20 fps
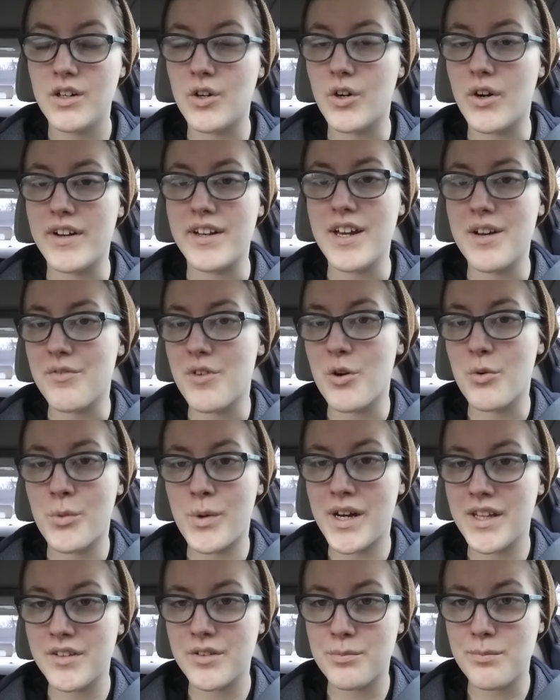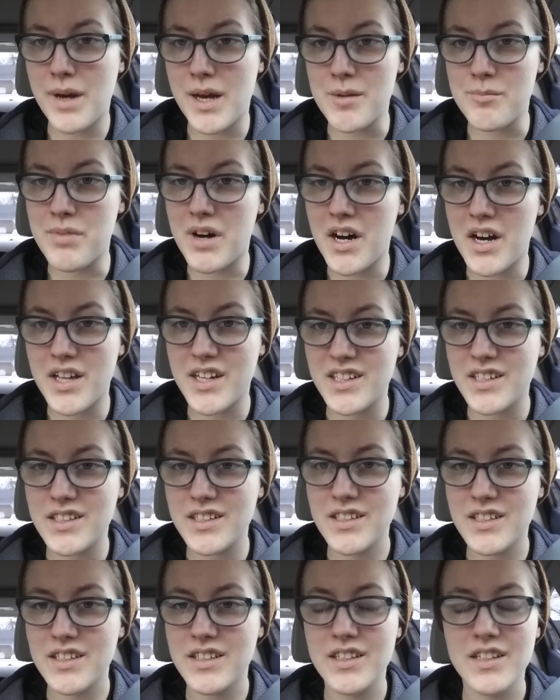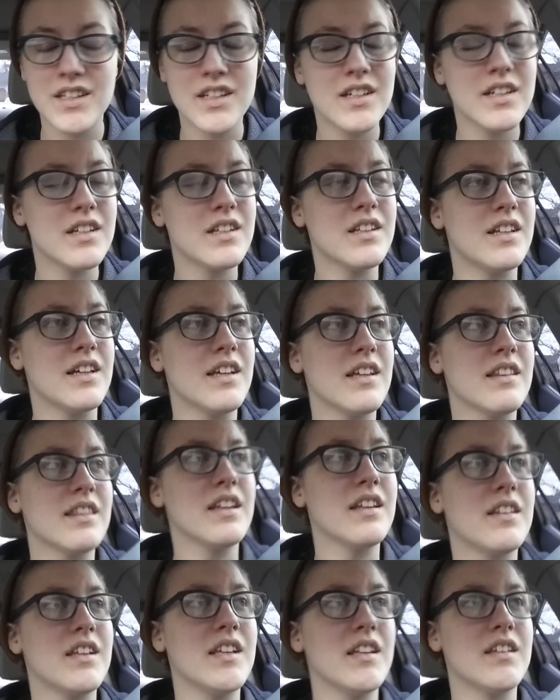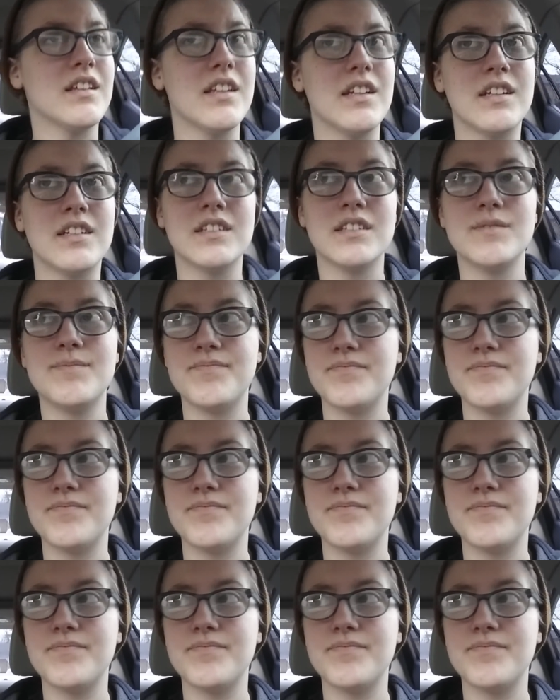or never was my body. This isn't